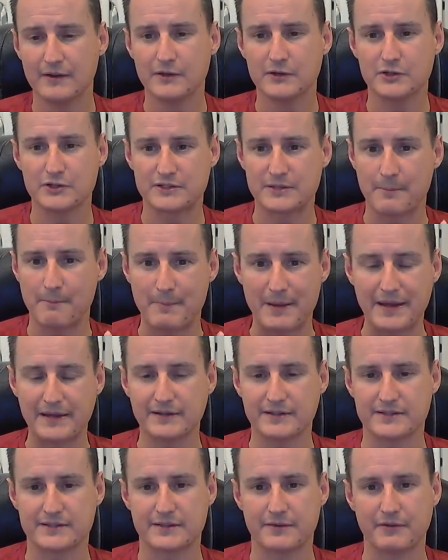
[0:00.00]
Just a
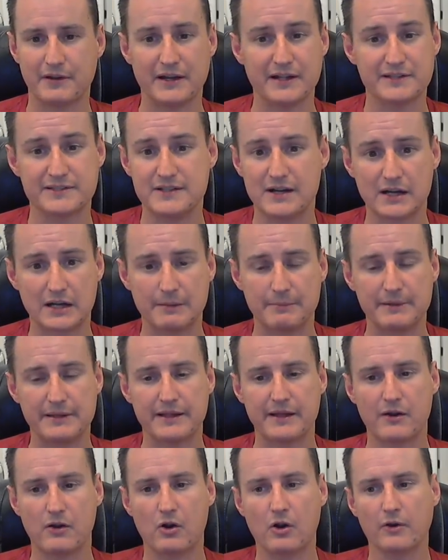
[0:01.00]
maintenance of it. And it's not going to be
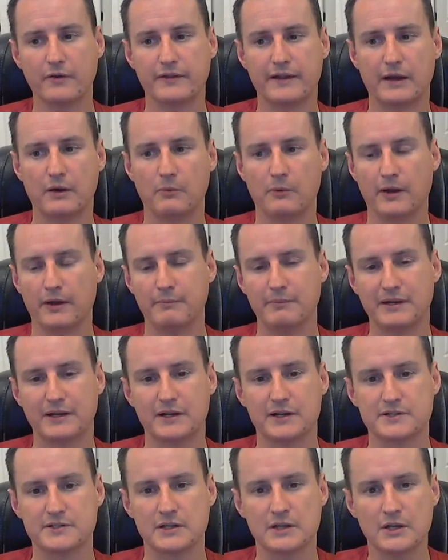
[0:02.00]
that hard that way
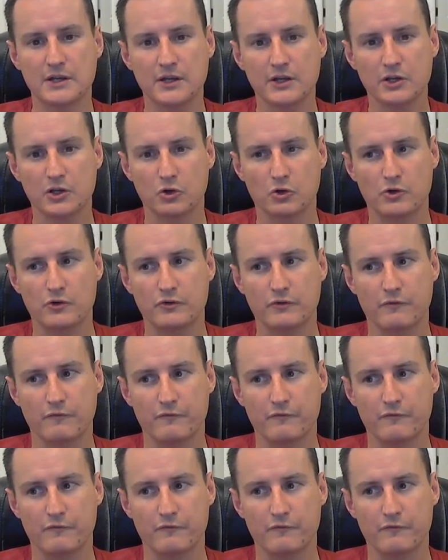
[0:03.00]
because your